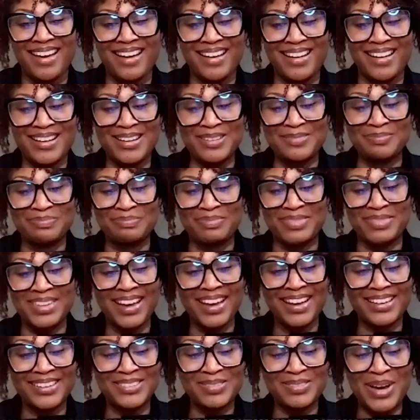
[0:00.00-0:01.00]

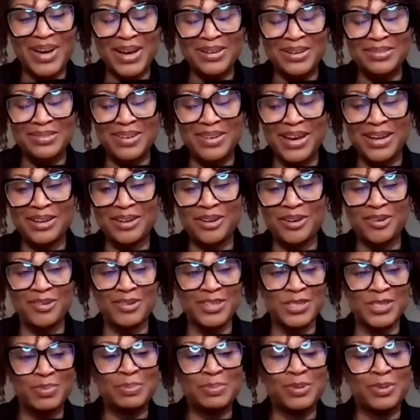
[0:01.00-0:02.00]
I
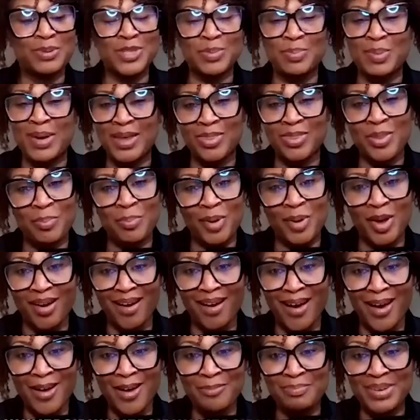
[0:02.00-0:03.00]
encourage people to pick the book
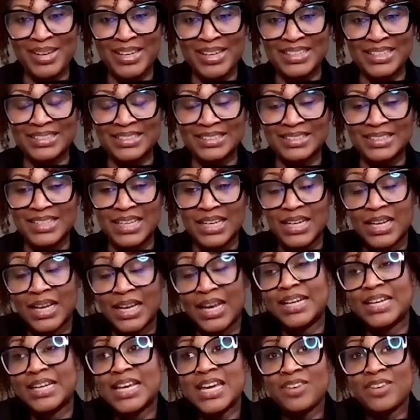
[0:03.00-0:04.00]
up, and
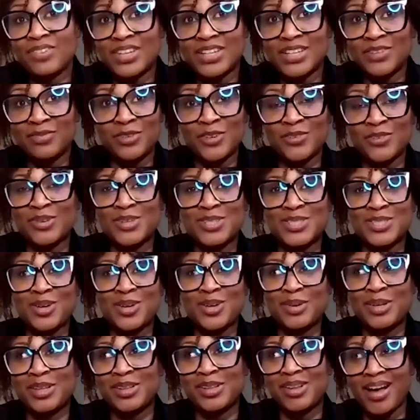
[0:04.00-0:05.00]
even if you feel
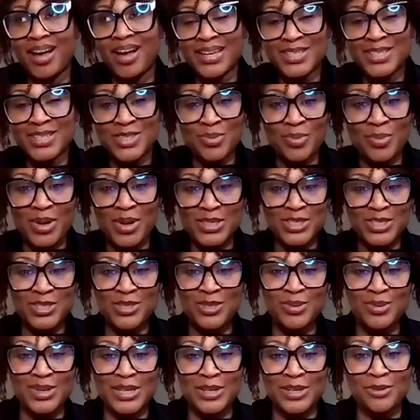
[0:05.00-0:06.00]
so inclined to want
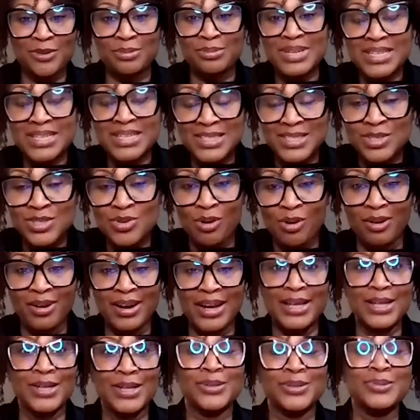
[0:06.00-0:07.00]
to increase your
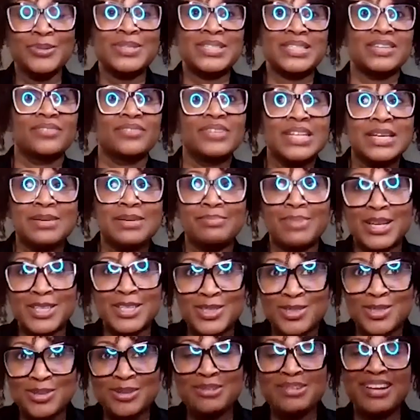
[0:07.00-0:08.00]
inclusivity
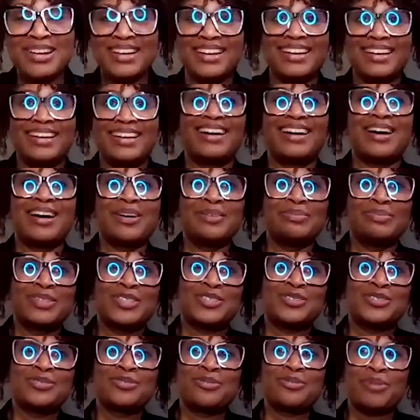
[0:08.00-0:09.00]
muscle
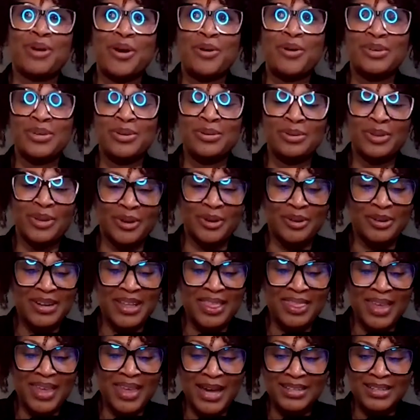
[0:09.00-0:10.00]
as you grow and you learn
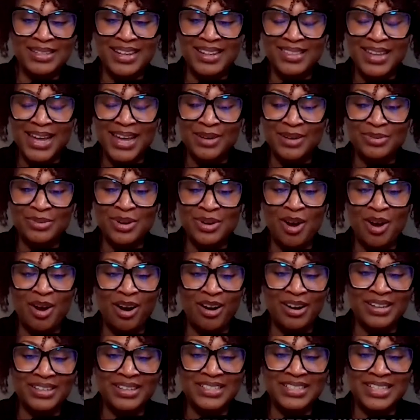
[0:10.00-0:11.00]
in that
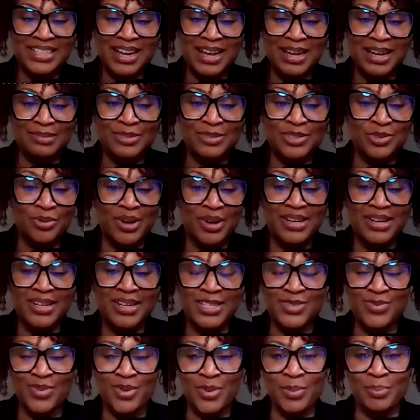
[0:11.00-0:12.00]
regard, join
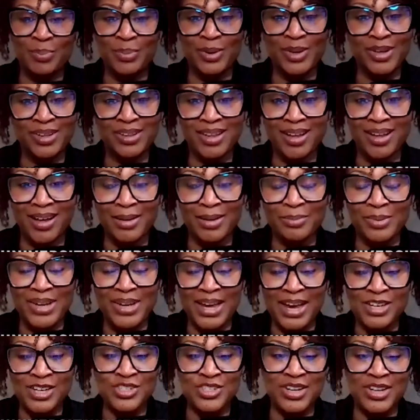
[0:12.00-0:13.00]
us for the book club. We
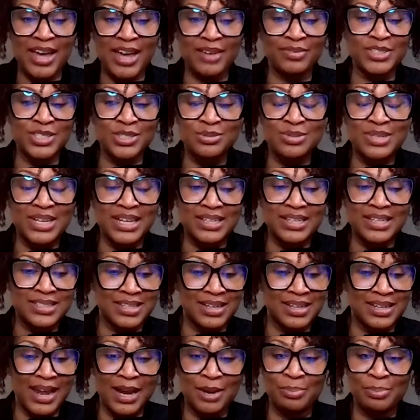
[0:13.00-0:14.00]
actually have 2 dates
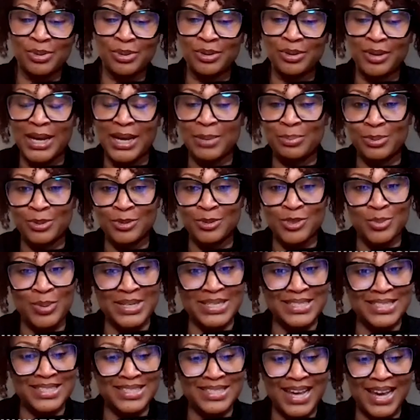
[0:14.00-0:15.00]
in April
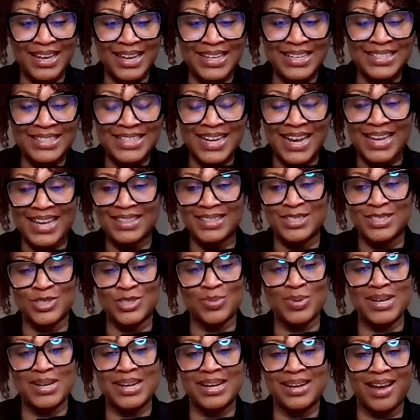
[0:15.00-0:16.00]
22nd and the
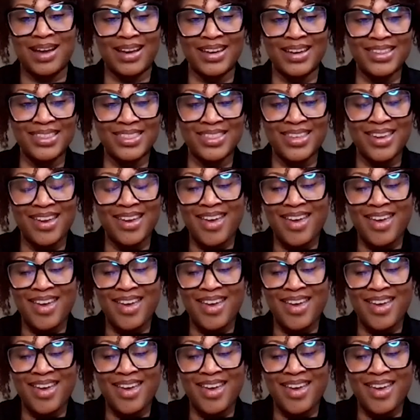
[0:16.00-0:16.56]
29th.